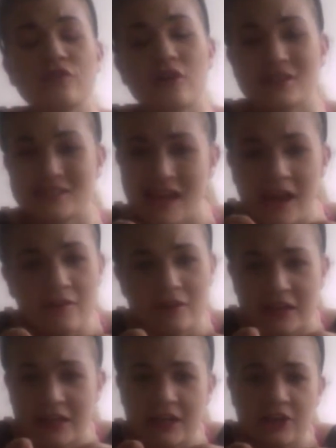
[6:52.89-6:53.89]
got a tear in
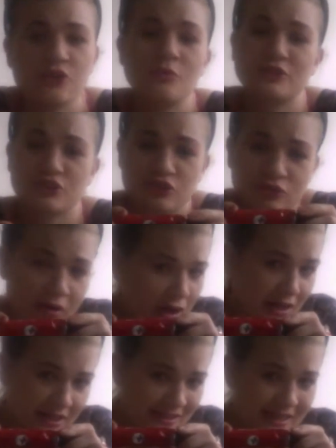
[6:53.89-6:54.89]
it and you want to cry
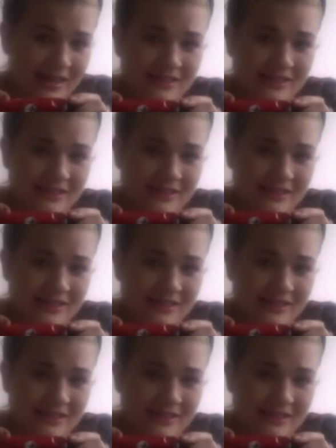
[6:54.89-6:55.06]
because that